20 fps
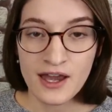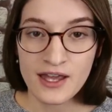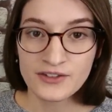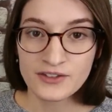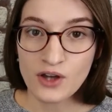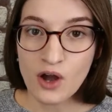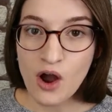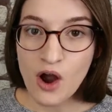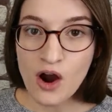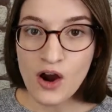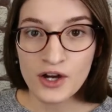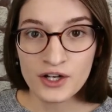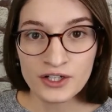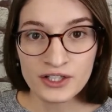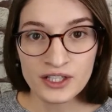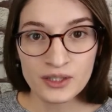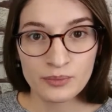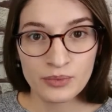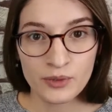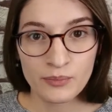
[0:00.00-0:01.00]
it's
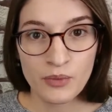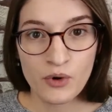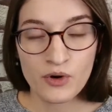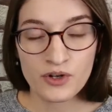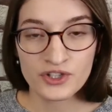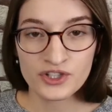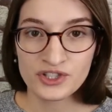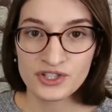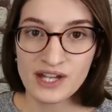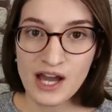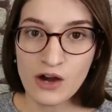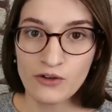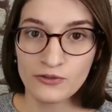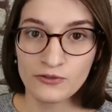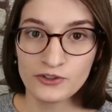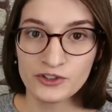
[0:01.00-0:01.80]
already proportioned out